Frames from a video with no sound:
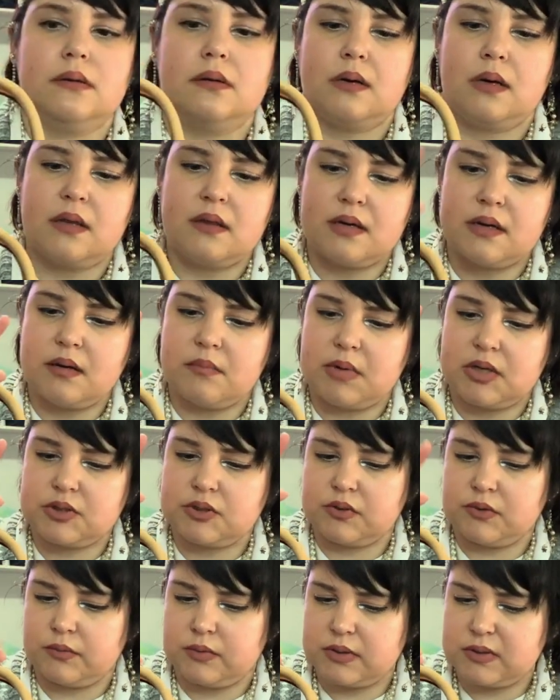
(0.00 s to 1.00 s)
I think I'm
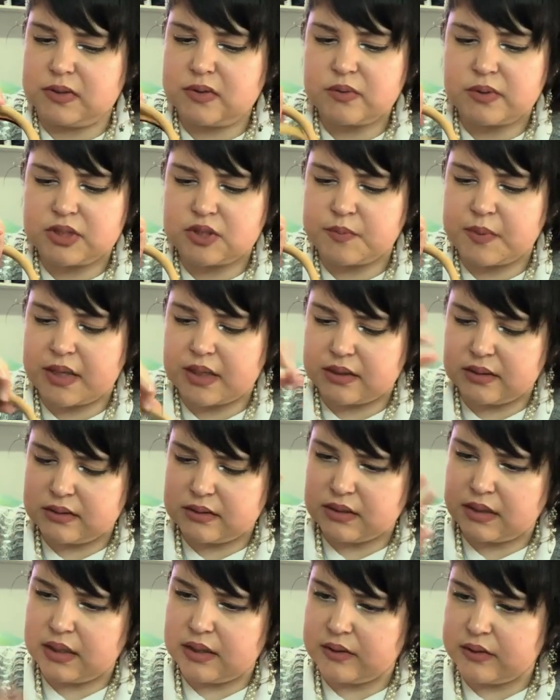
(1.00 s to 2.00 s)
actually going to switch back
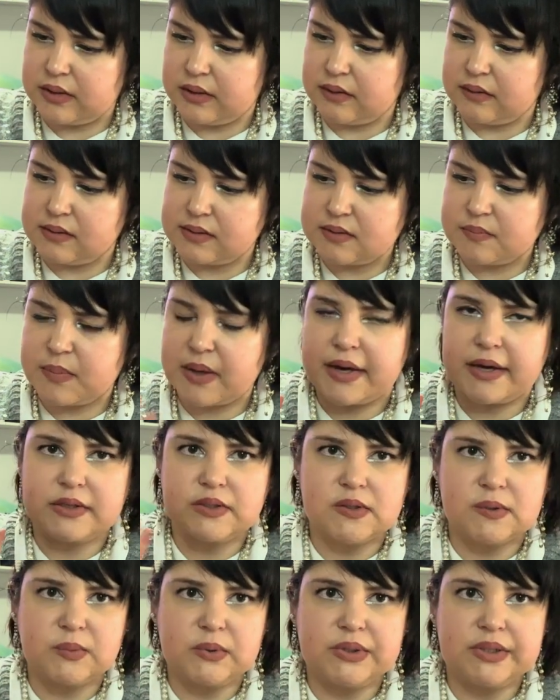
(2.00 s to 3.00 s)
into carrying this bag,
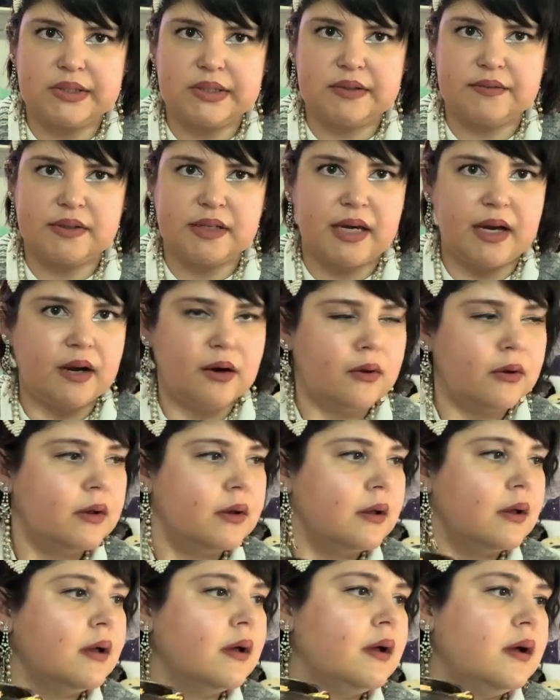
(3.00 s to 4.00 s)
so I'm going to leave it out.
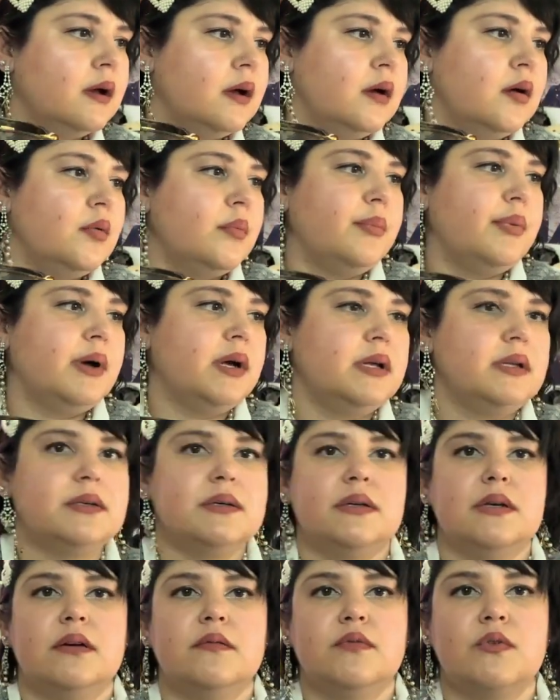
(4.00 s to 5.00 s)
But
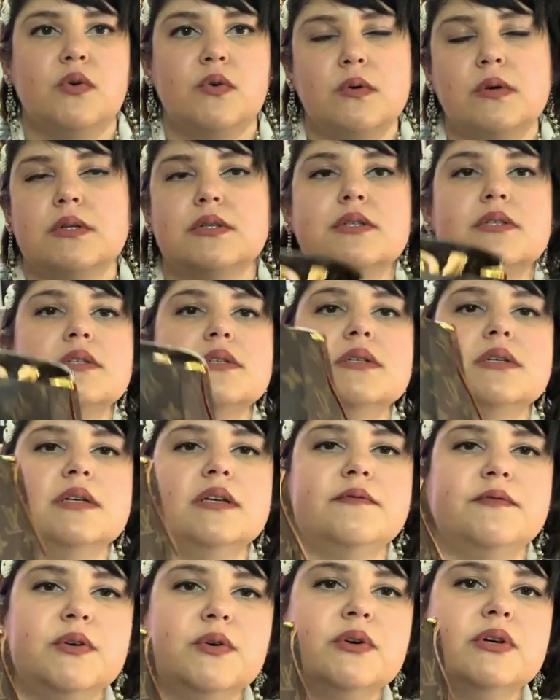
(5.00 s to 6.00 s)
of course,
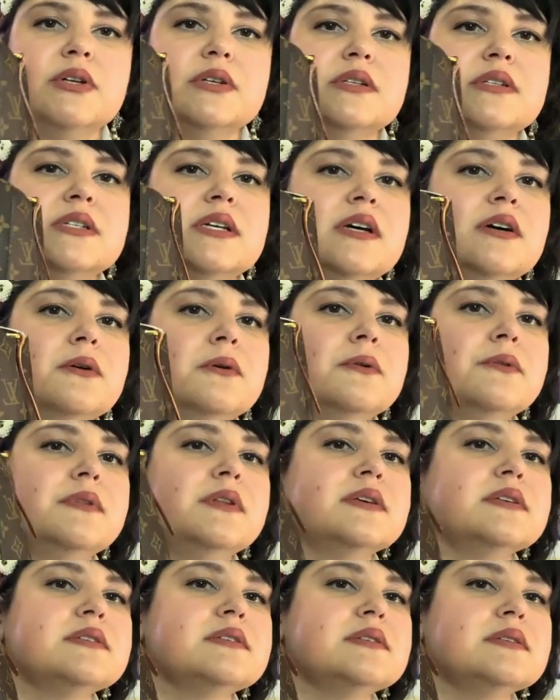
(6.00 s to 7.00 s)
if you couldn't tell,
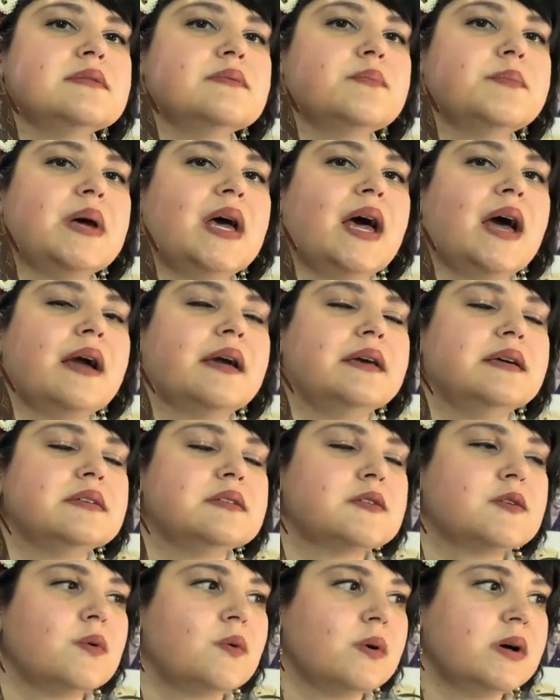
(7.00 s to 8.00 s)
this bag
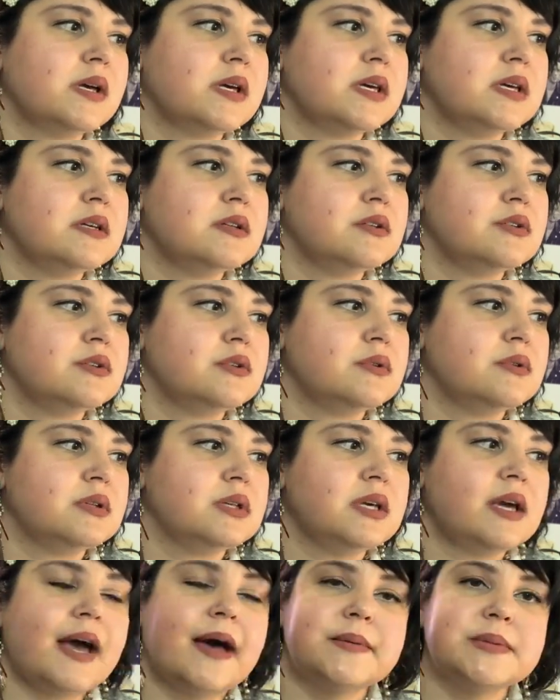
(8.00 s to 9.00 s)
is going into
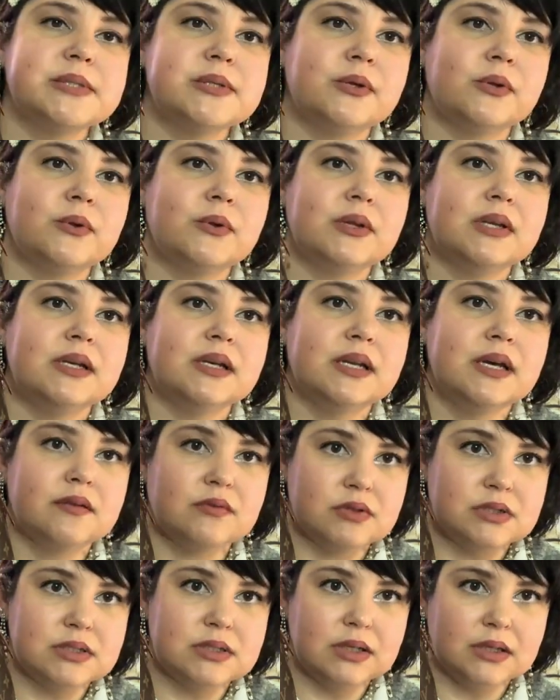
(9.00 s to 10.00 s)
the absolutely
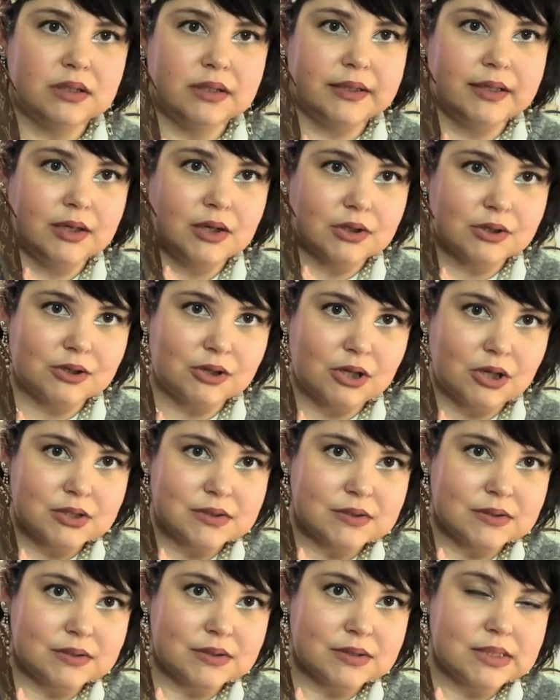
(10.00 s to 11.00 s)
never selling
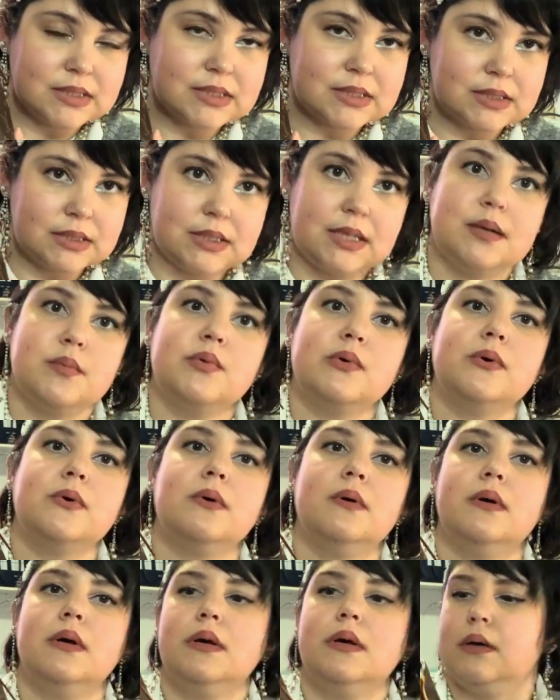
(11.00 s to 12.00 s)
closet staple
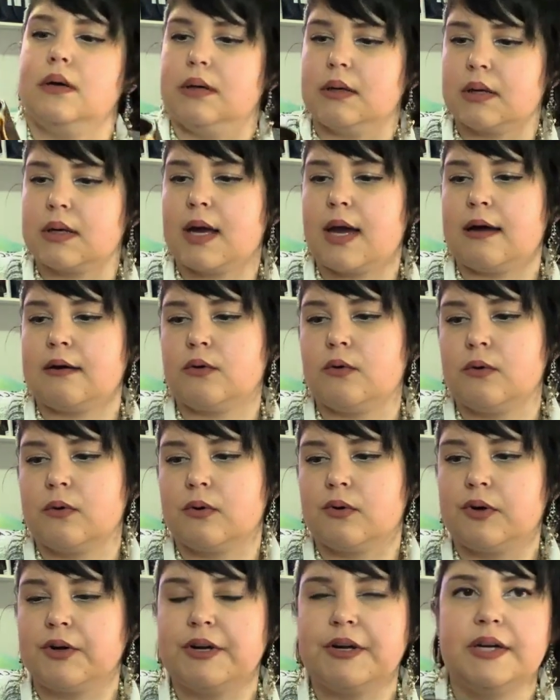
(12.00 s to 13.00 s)

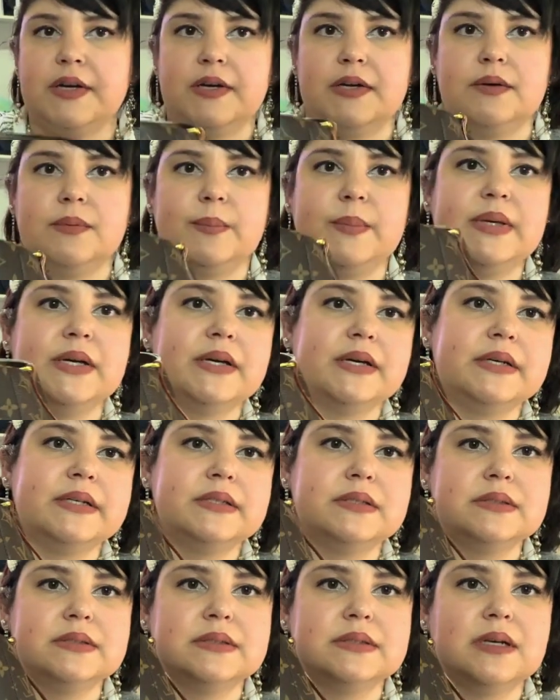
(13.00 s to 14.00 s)
category
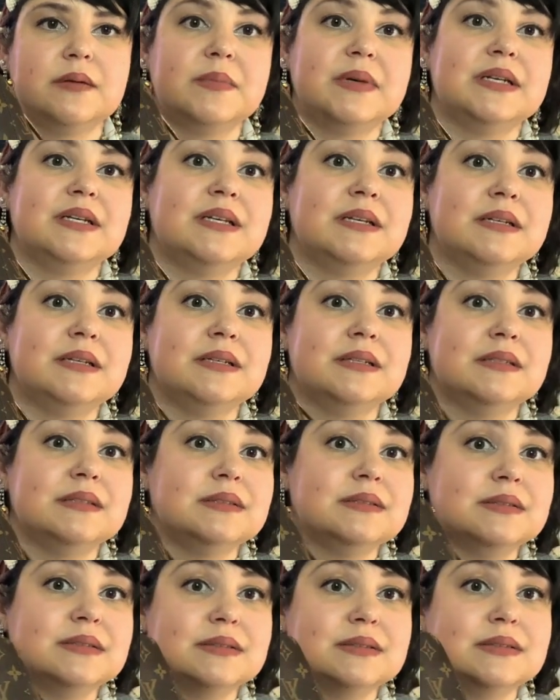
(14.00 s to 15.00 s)
because I mean it
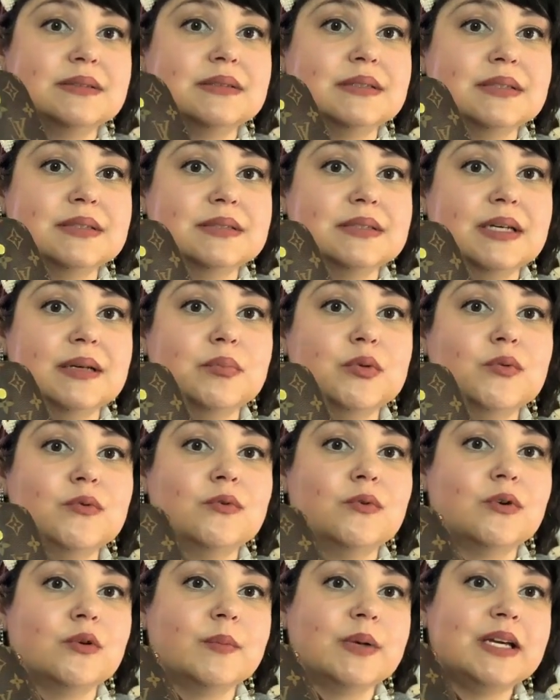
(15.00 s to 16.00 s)
is a staple
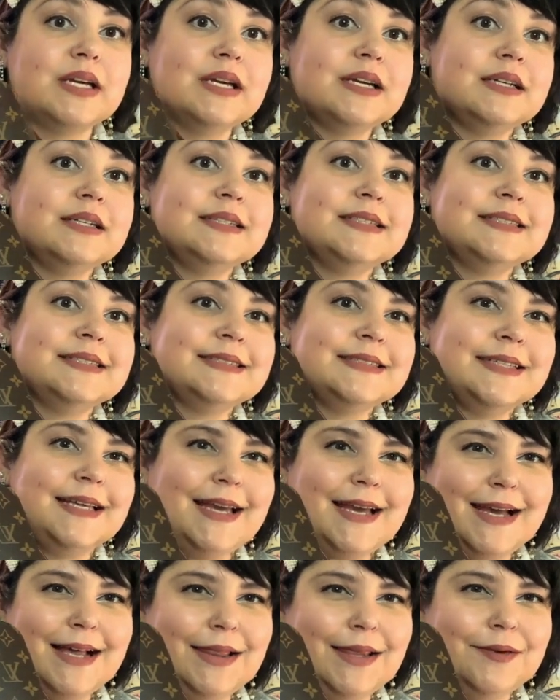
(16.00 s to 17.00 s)
for me.
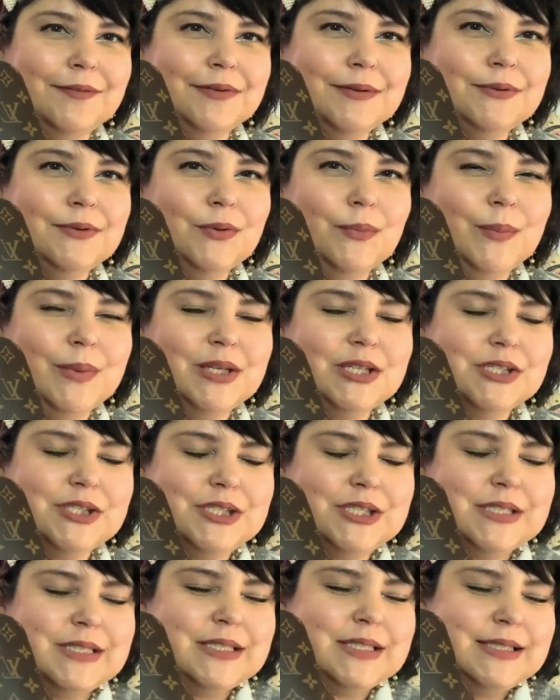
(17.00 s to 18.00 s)
I love it so much.